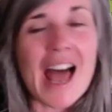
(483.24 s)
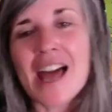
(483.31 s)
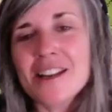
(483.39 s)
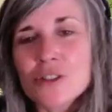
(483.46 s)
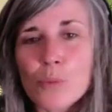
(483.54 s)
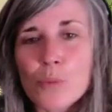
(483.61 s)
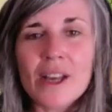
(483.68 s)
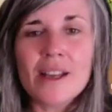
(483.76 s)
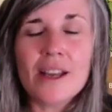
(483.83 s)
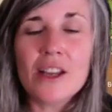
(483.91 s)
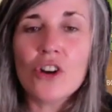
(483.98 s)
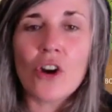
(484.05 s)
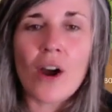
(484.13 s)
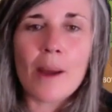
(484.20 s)
and we
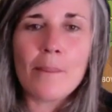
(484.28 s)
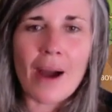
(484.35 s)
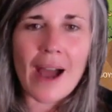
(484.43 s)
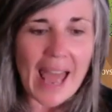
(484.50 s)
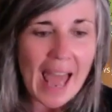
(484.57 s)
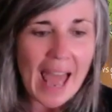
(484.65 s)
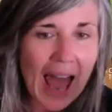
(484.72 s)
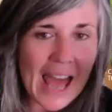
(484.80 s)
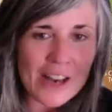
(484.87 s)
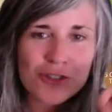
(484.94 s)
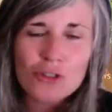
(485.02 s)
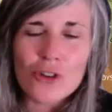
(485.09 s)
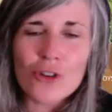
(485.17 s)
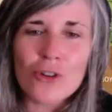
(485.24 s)
you know i, I hand
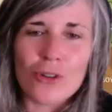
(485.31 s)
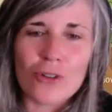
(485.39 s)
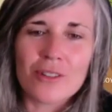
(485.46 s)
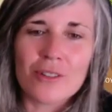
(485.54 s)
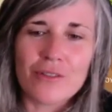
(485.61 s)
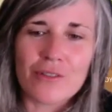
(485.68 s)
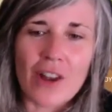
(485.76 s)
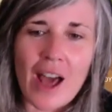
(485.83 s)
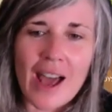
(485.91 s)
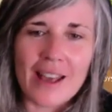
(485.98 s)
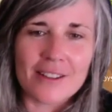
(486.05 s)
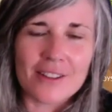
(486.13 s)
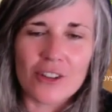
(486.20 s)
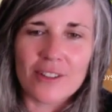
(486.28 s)
drew some
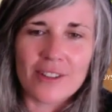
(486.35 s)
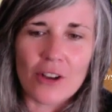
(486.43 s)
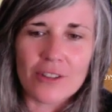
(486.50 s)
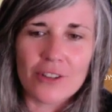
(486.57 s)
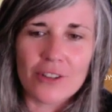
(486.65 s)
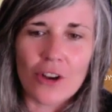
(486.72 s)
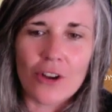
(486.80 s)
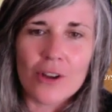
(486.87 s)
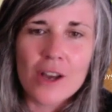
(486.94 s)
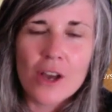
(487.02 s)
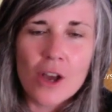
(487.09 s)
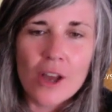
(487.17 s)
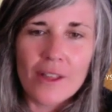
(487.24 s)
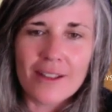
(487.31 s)
flyers because there was no
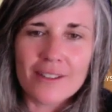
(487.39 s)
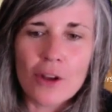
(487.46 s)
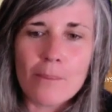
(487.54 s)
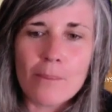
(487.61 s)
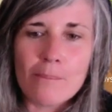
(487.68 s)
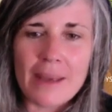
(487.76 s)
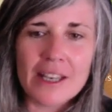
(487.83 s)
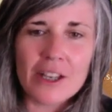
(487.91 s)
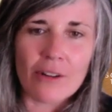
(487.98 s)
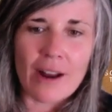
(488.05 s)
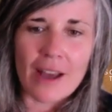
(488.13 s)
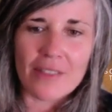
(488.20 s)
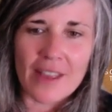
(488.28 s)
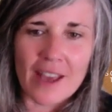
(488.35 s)
there's no media
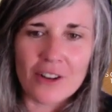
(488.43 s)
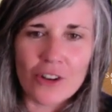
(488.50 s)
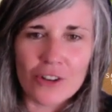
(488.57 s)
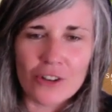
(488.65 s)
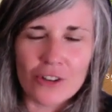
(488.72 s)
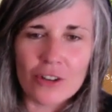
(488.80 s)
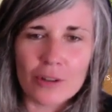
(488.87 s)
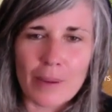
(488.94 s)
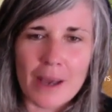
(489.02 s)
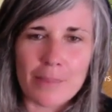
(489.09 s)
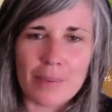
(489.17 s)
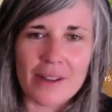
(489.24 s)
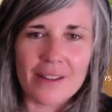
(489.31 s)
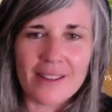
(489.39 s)
out there, no
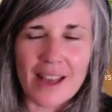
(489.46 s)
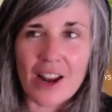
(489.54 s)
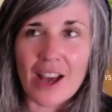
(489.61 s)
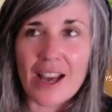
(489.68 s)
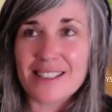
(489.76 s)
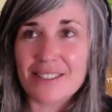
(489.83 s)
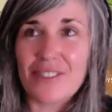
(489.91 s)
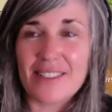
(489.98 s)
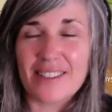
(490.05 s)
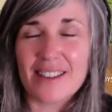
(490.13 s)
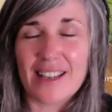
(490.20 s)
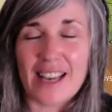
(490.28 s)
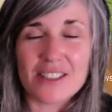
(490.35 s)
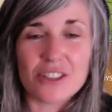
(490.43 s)
newspapers. And I actually
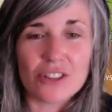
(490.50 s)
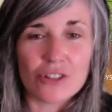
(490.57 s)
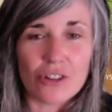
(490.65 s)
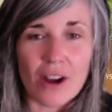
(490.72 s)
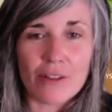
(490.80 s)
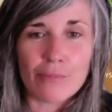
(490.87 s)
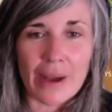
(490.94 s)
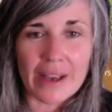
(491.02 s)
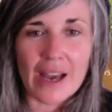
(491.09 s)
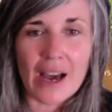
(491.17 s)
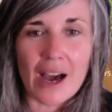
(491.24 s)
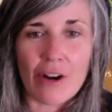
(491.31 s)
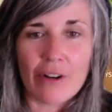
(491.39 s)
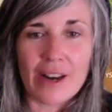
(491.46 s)
physically had to drive my
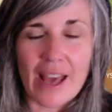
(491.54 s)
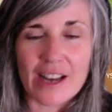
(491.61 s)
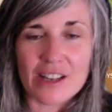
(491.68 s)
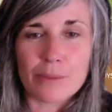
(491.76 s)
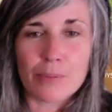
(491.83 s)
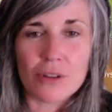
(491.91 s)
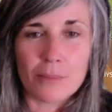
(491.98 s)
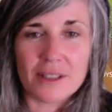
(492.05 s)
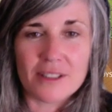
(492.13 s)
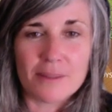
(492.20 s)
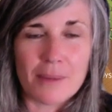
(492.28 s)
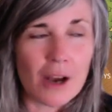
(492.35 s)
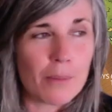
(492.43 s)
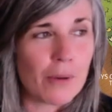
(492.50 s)
car and actually put them
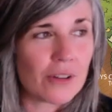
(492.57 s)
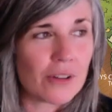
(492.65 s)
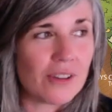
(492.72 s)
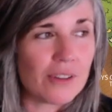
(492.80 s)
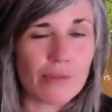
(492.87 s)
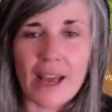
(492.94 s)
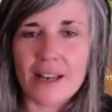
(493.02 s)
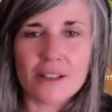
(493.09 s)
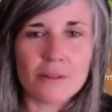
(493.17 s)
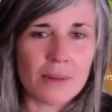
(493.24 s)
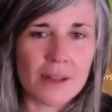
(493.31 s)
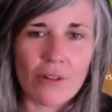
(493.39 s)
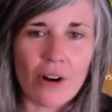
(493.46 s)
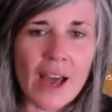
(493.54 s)
into mailboxes
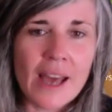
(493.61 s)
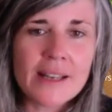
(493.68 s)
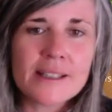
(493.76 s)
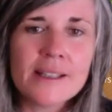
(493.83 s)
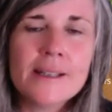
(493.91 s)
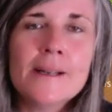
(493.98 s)
randomly, right?